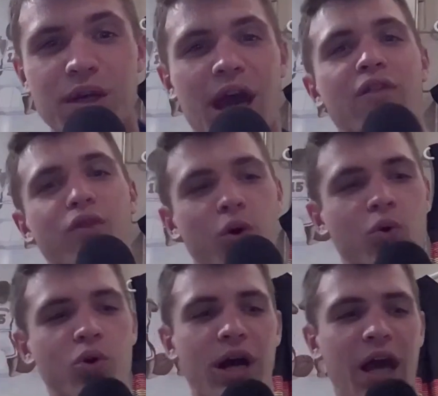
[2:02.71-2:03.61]
kind of a
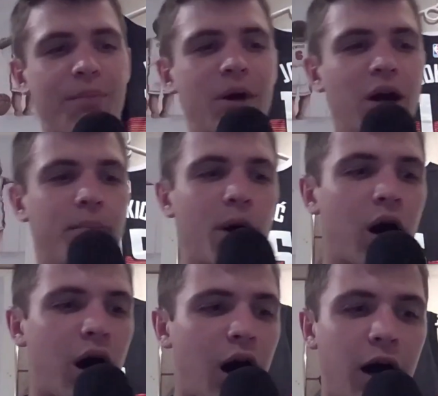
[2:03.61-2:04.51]
cool game.
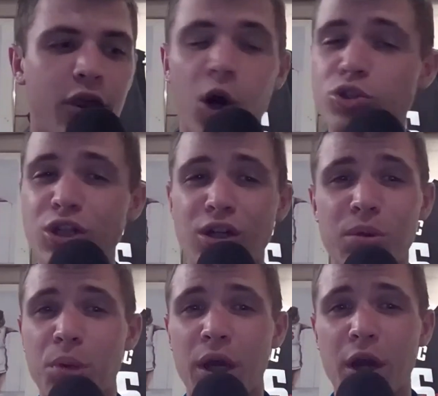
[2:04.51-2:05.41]
But they're also going to
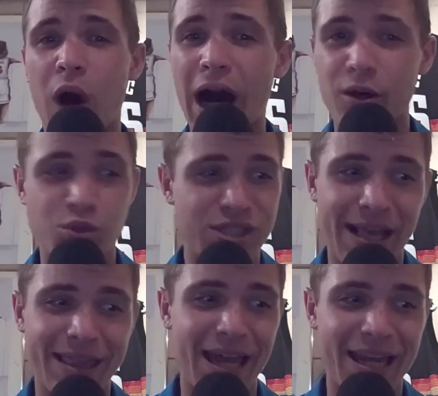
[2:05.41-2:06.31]
be playing Ohio
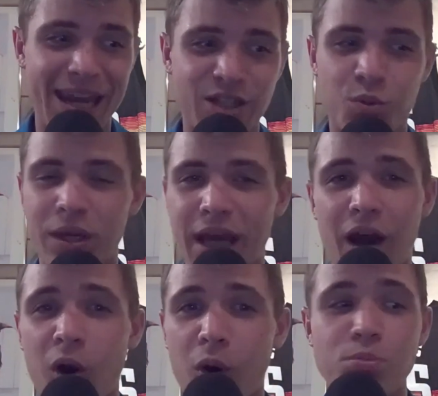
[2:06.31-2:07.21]
State that next week at
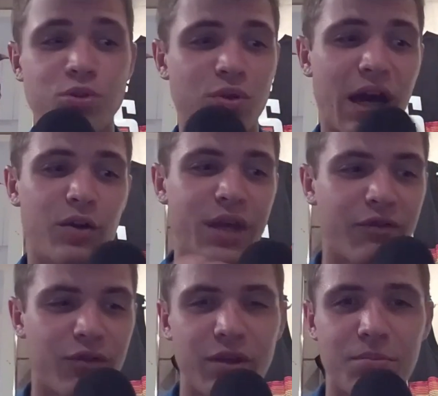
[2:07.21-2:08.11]
home, so that'll
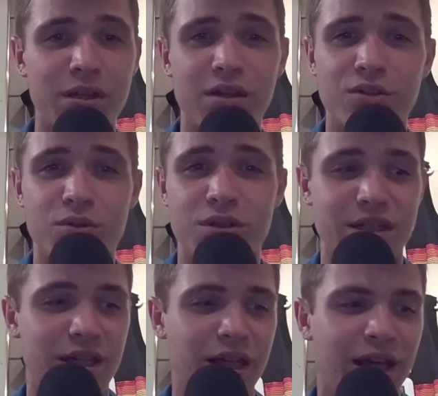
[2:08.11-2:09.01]
definitely be
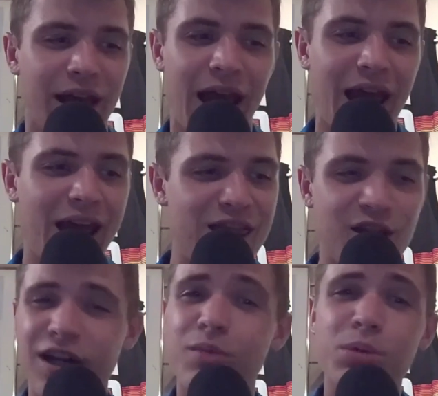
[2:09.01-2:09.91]
interesting. And
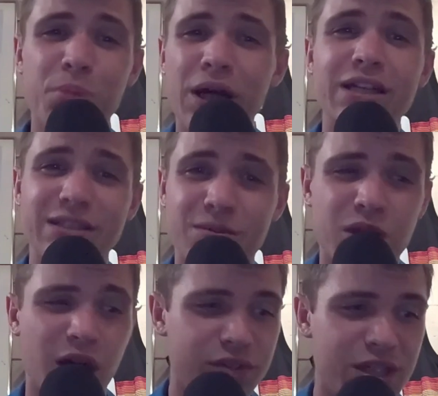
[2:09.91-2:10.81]
they're going to be playing some
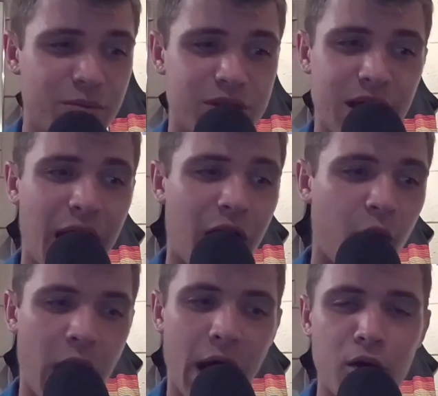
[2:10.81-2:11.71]
tough teams. They got
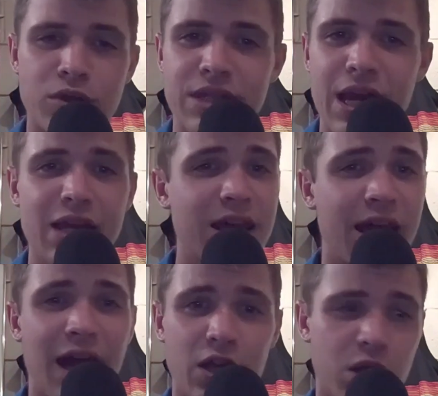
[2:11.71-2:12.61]
Ohio State,
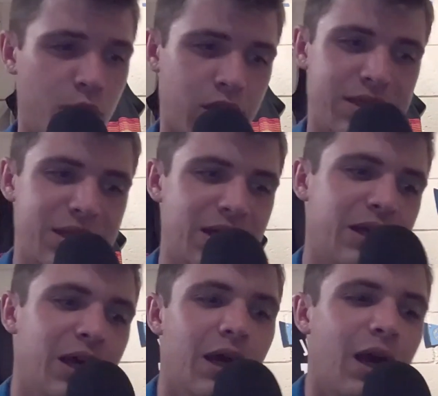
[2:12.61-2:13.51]
they got USC,